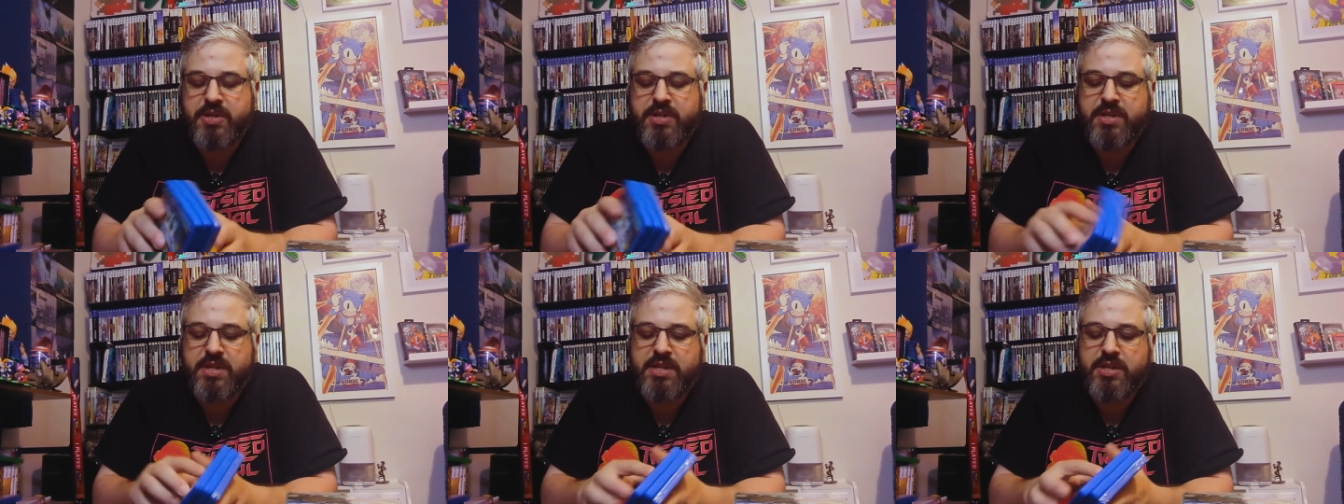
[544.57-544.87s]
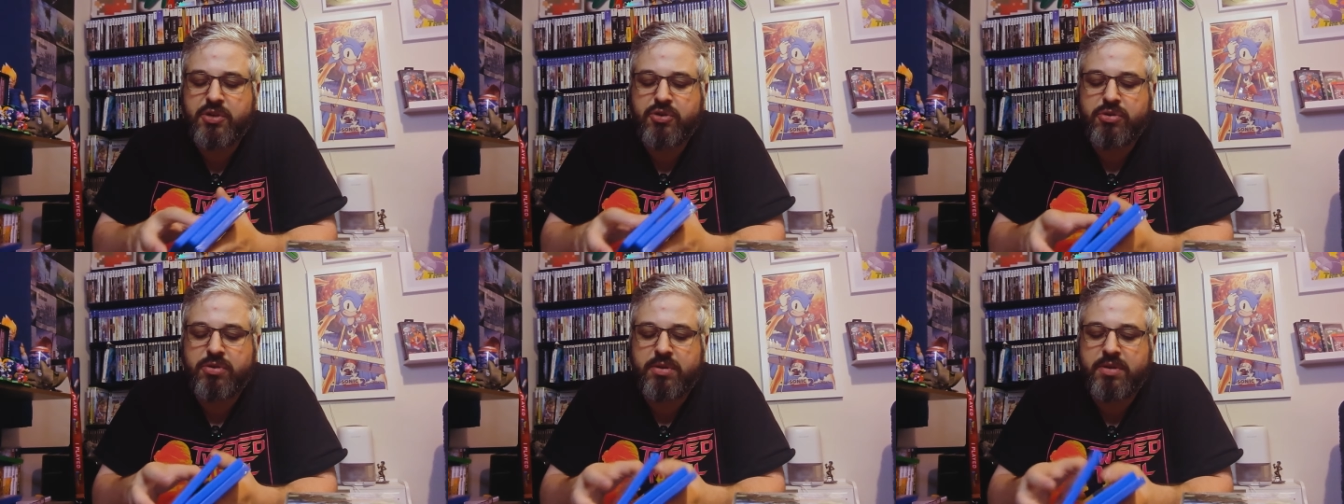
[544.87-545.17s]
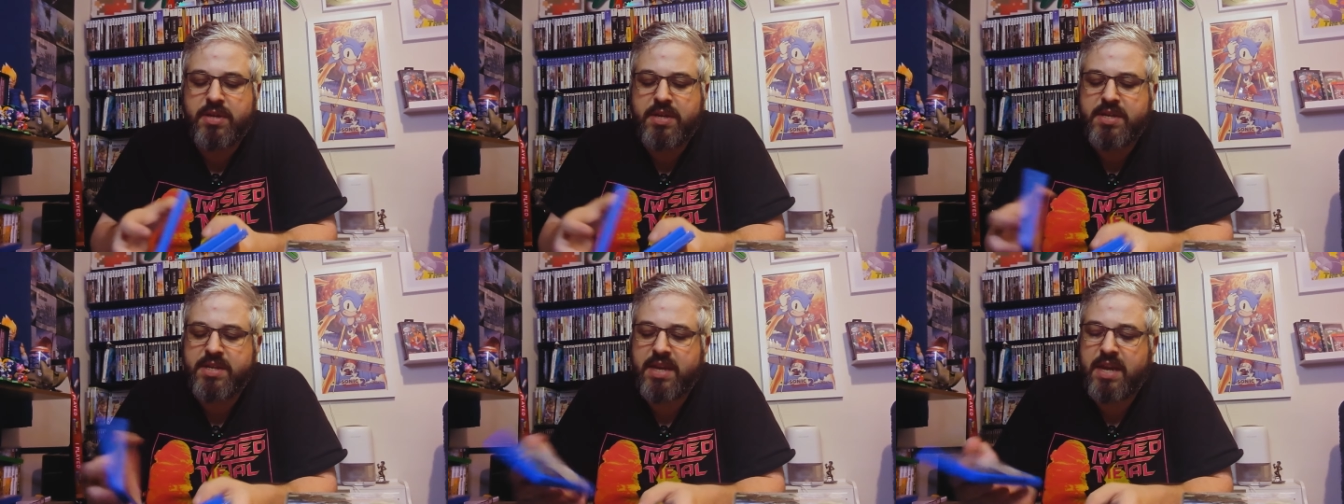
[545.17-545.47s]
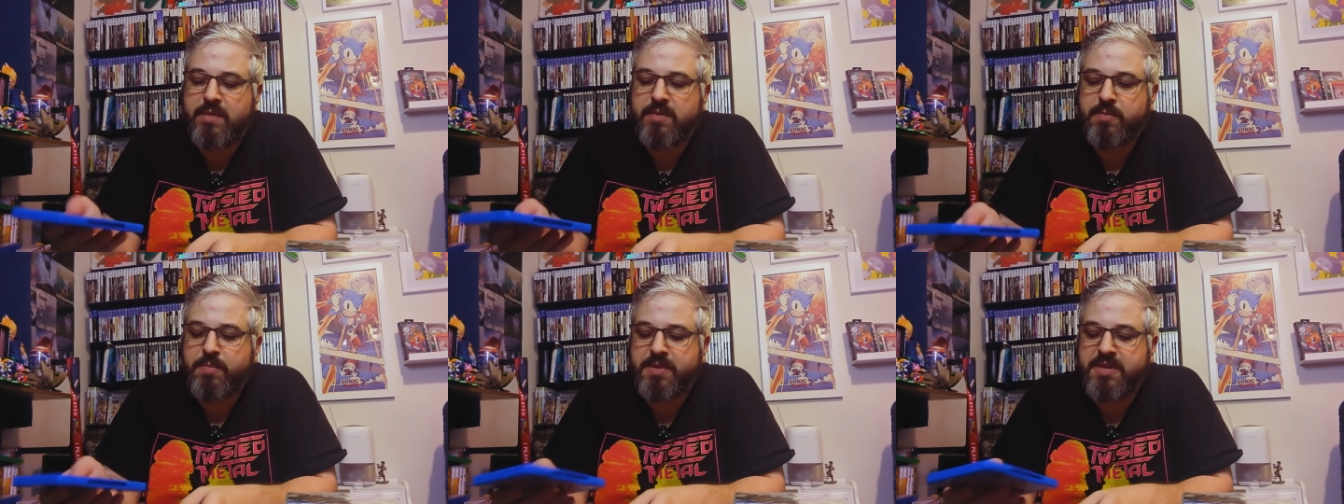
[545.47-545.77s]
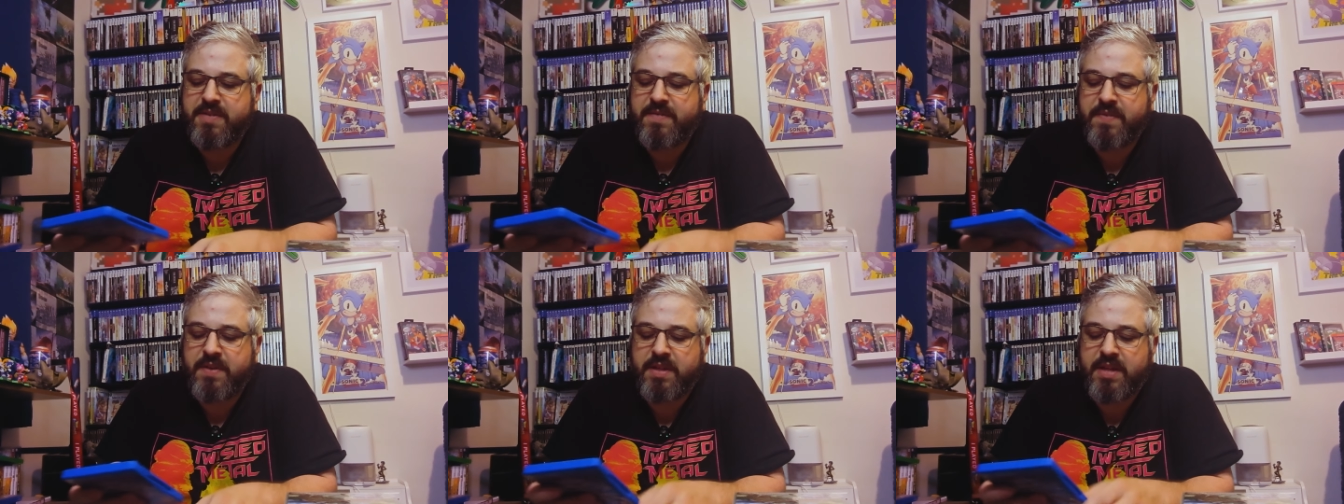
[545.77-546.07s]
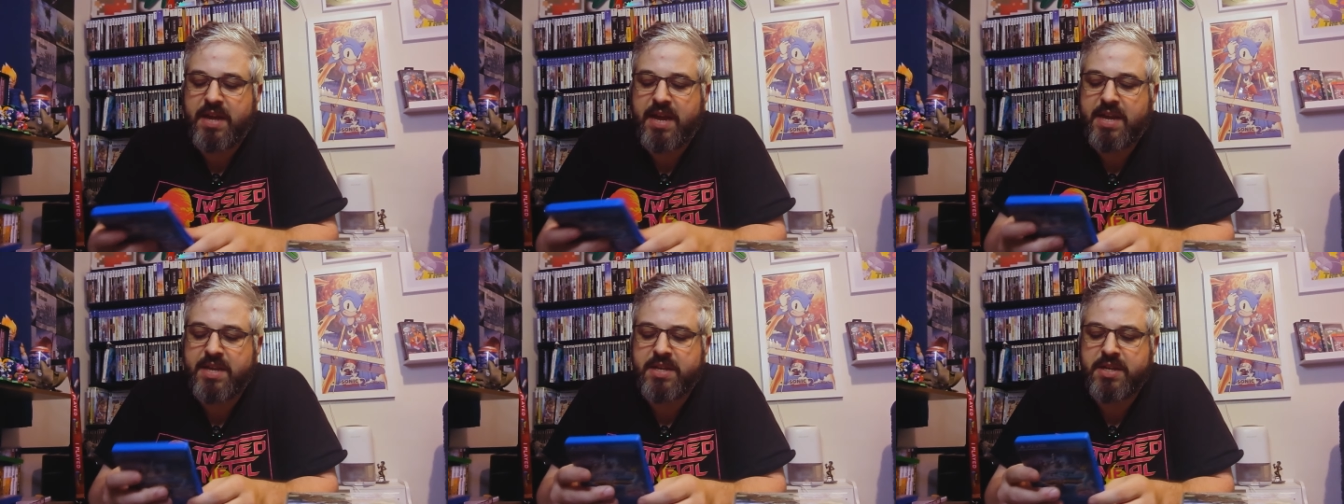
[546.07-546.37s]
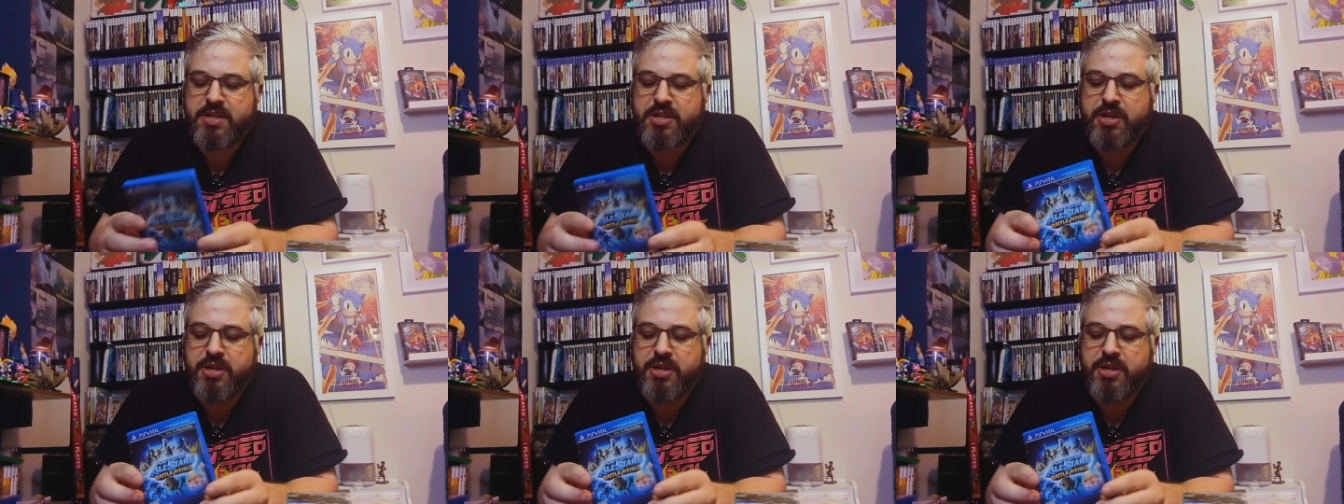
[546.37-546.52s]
which this this game specifically has a